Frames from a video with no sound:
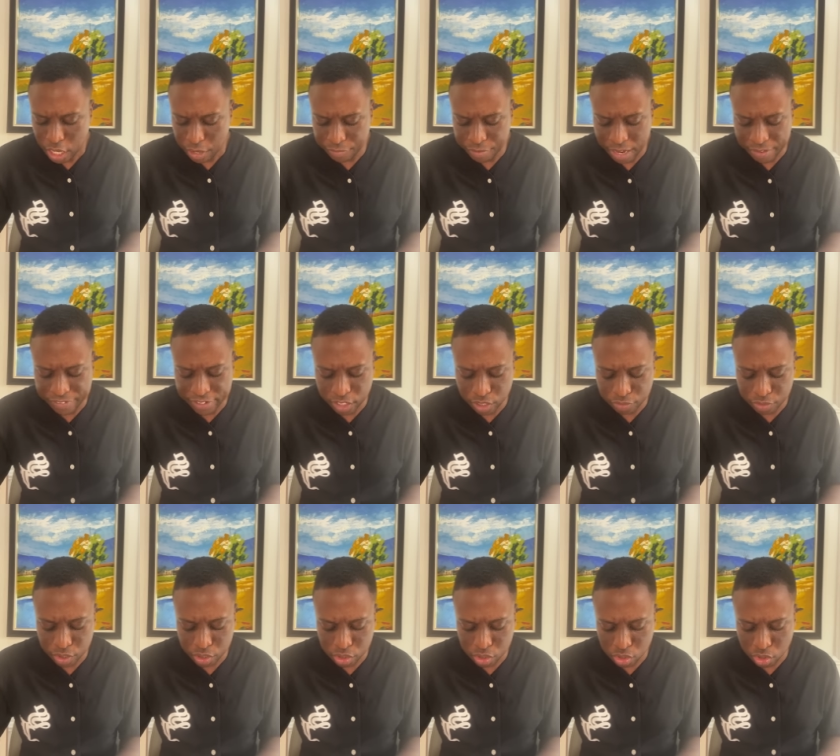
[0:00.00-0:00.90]
If you have any
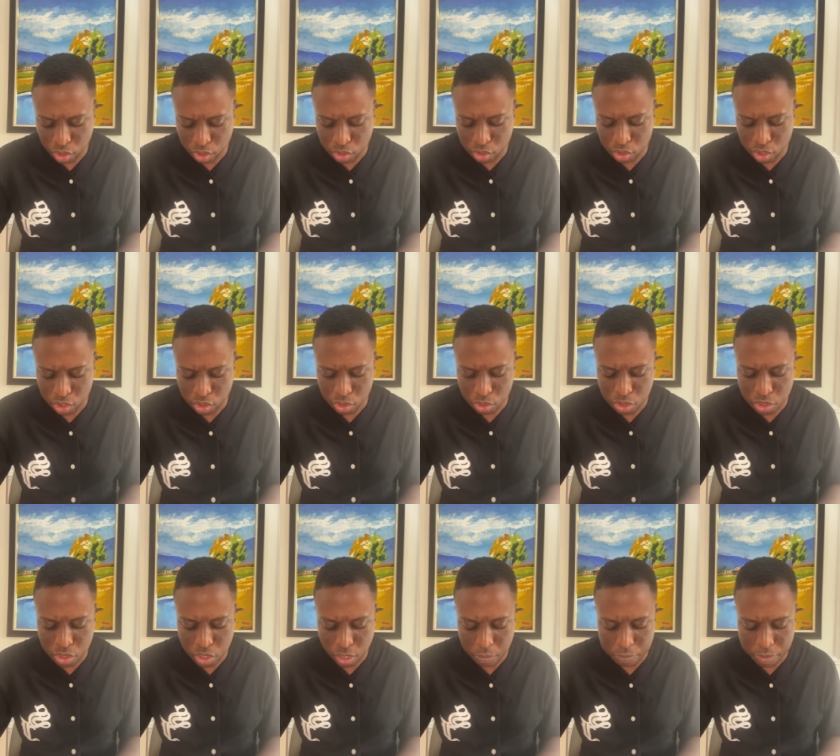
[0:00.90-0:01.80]
of those thoughts, you need to
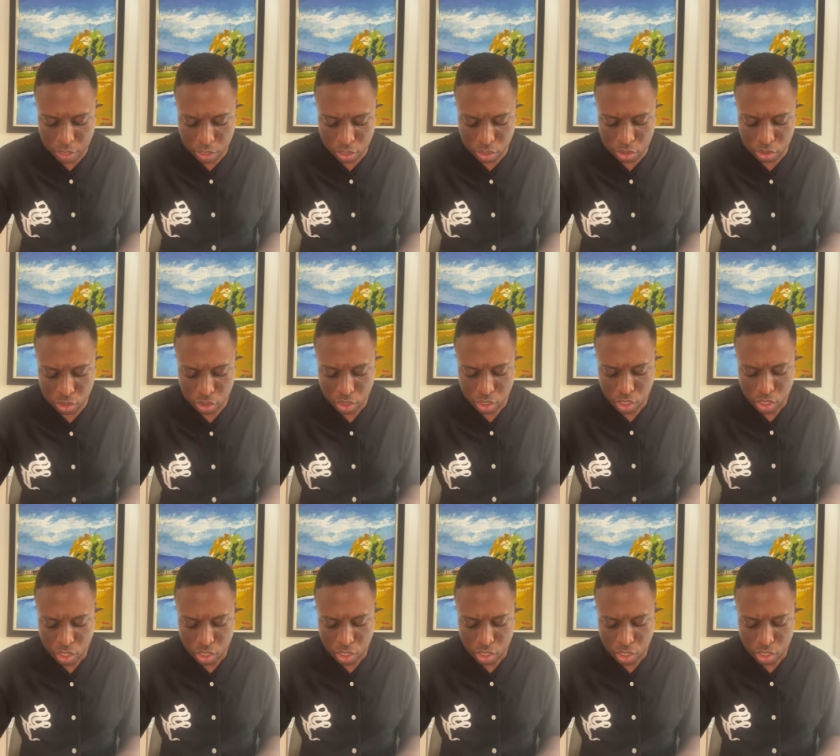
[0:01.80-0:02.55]
stop because